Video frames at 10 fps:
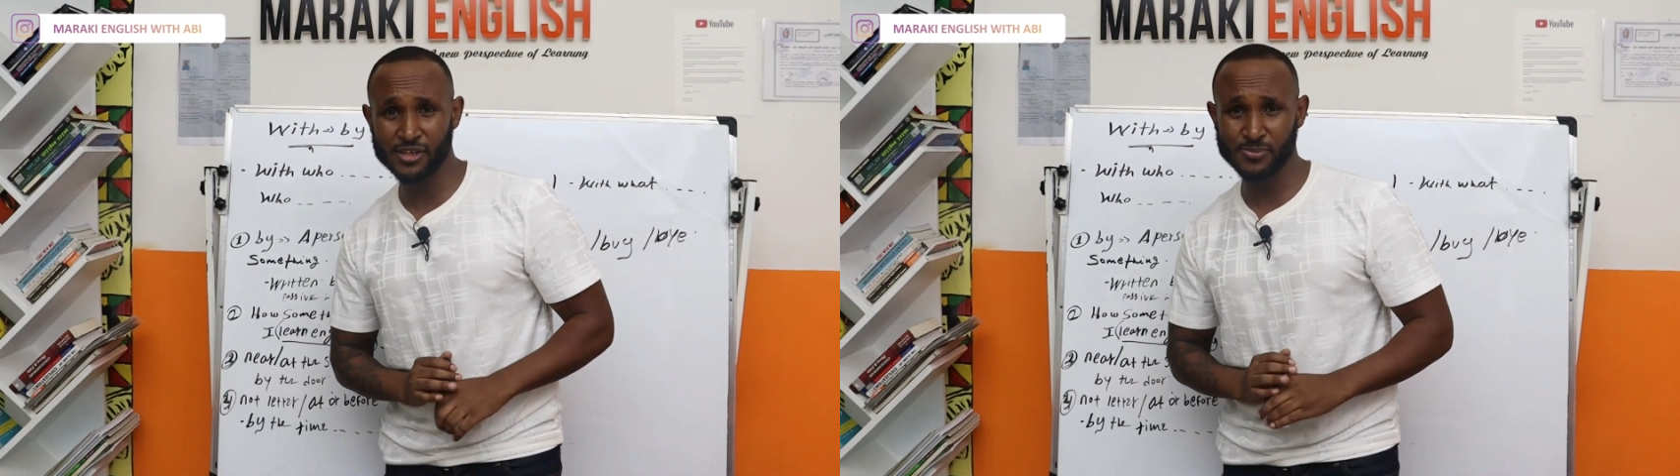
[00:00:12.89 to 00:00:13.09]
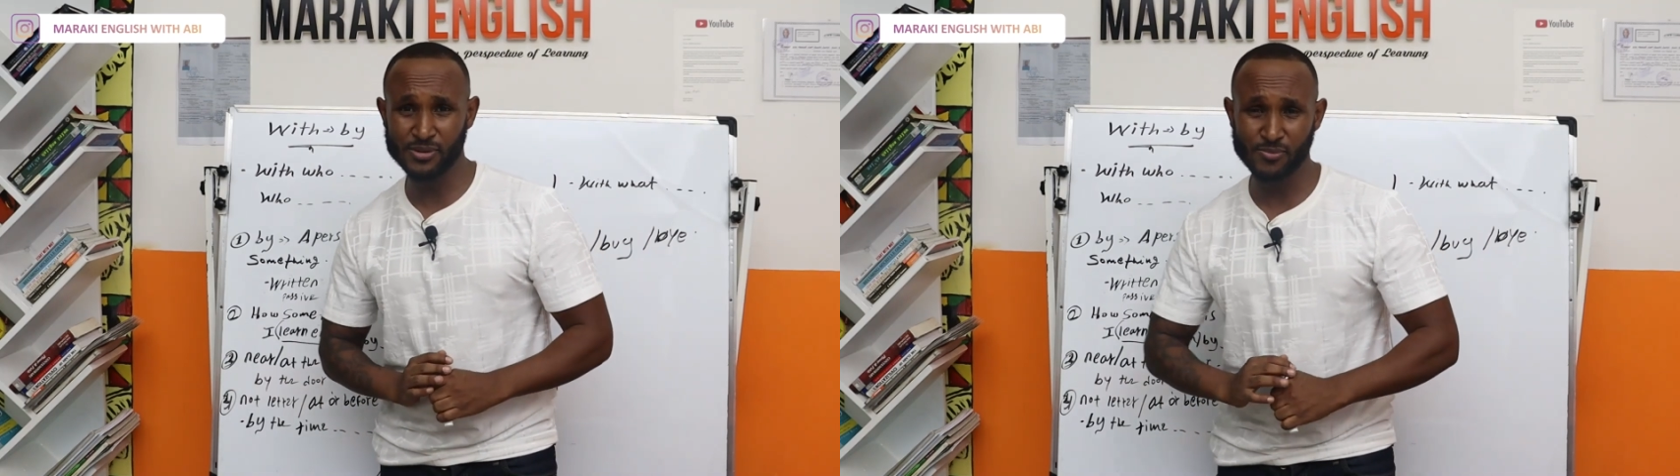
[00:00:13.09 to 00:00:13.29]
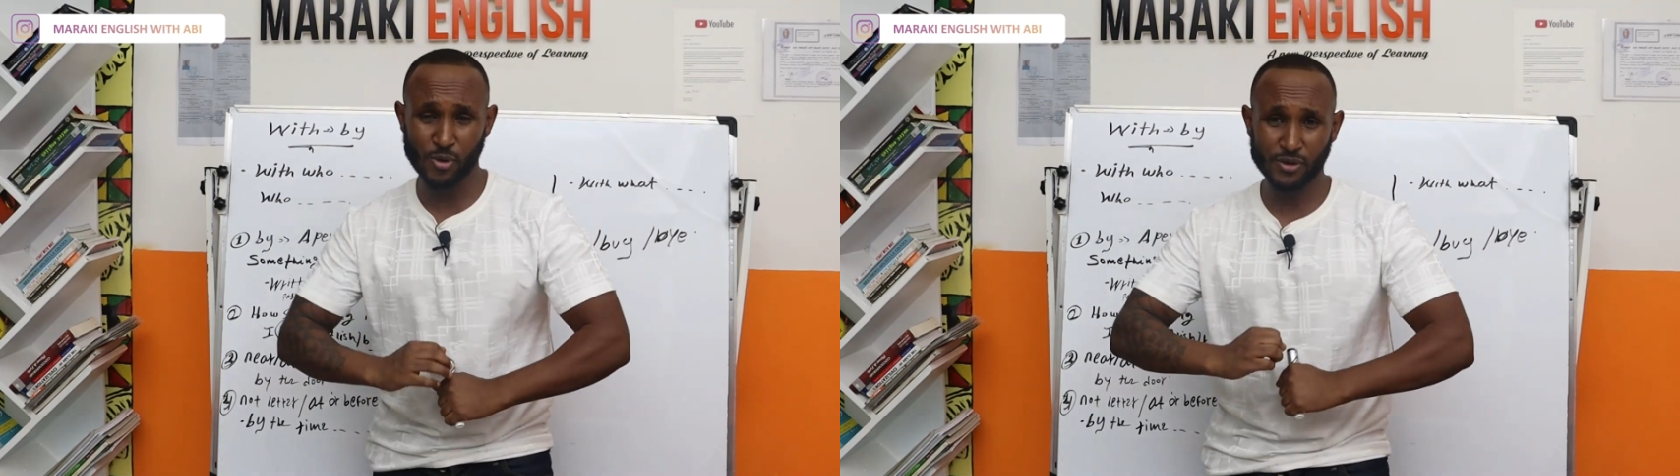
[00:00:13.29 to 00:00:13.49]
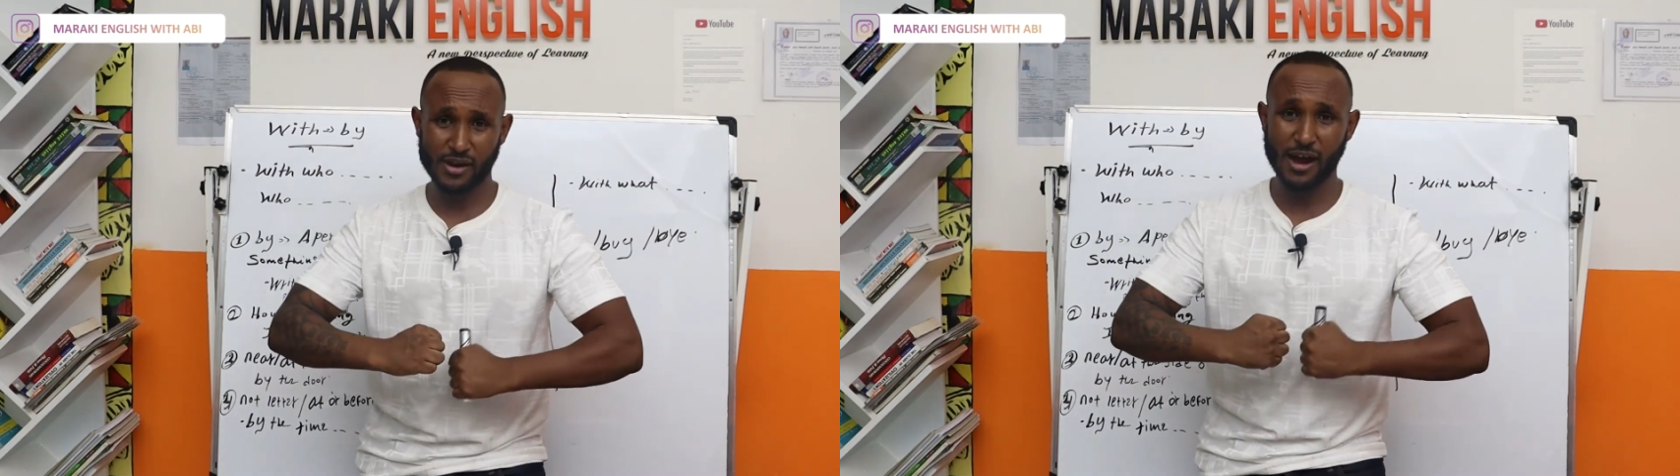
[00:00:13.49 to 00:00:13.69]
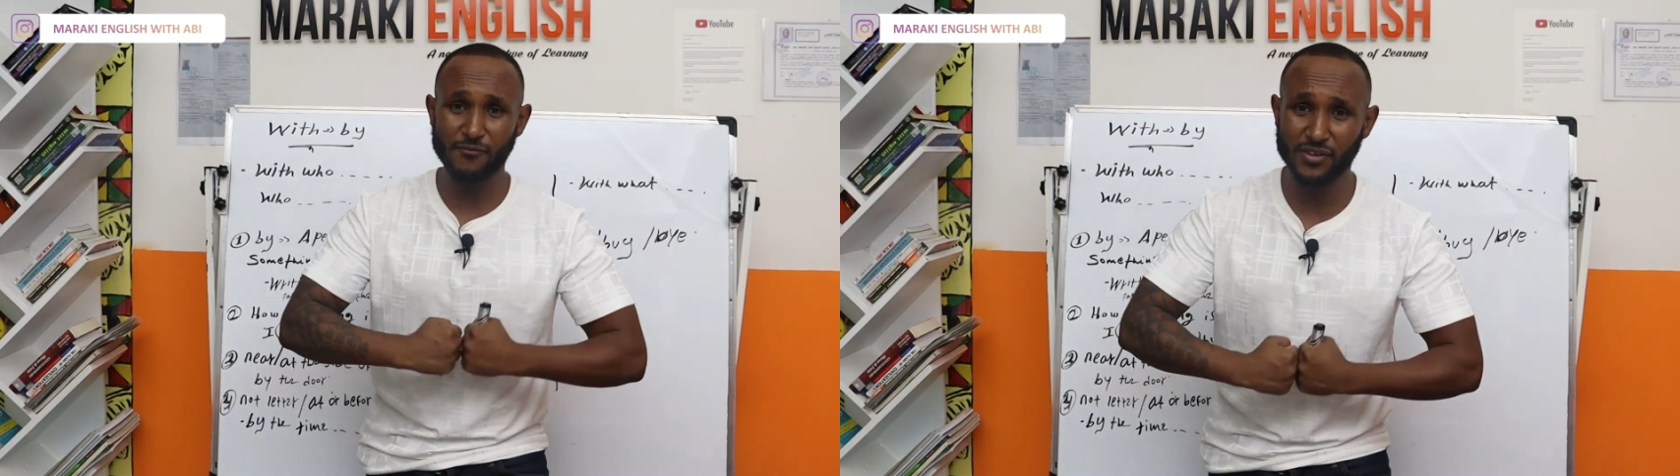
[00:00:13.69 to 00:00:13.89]
little bit more
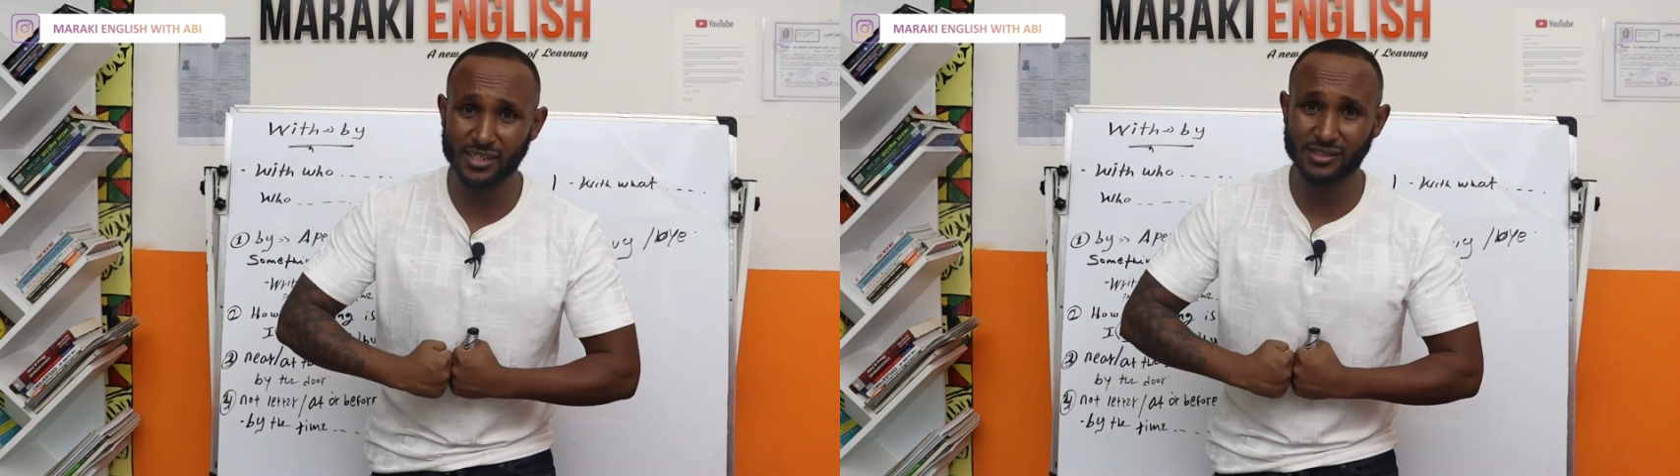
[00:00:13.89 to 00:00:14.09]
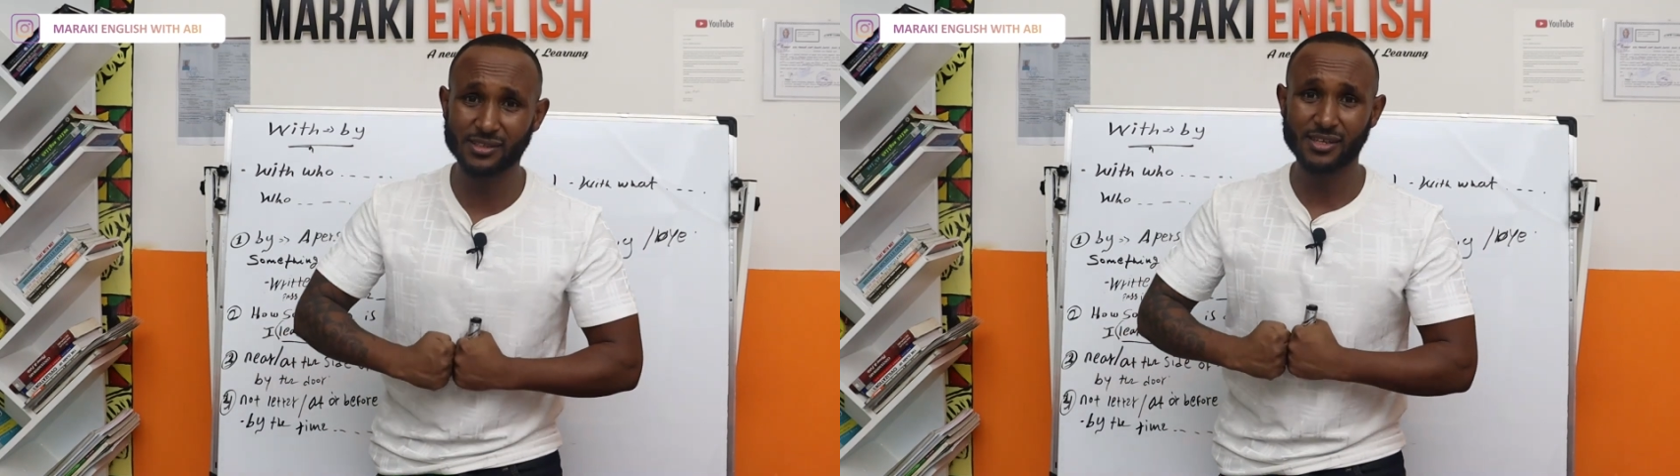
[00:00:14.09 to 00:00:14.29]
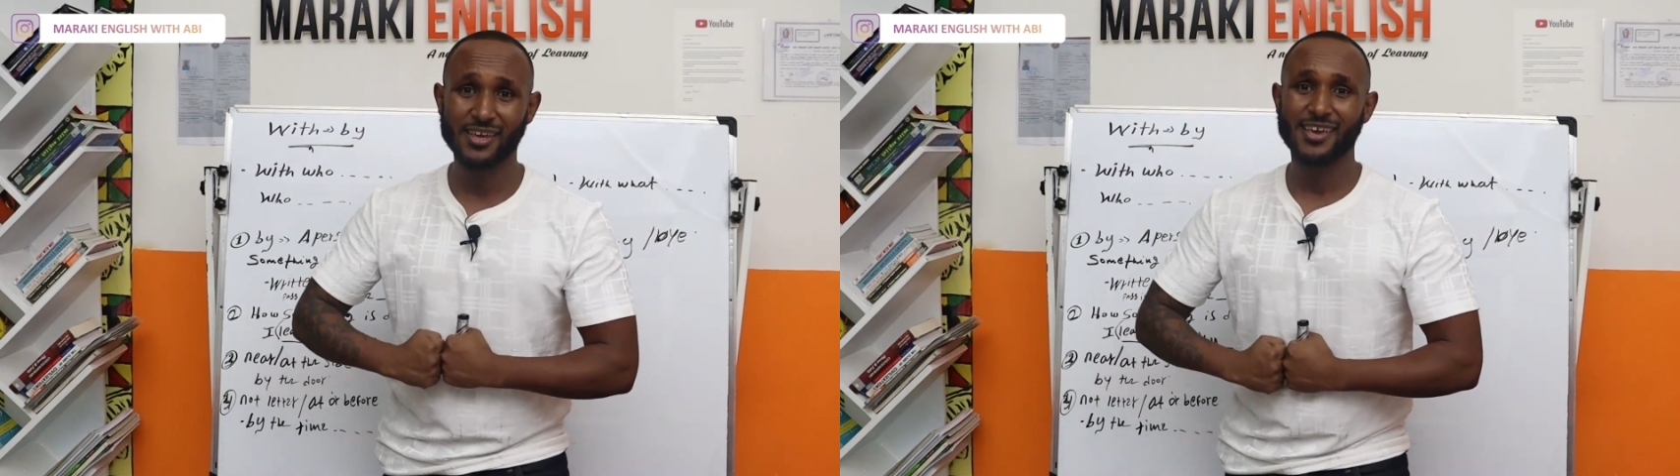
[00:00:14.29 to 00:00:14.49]
confident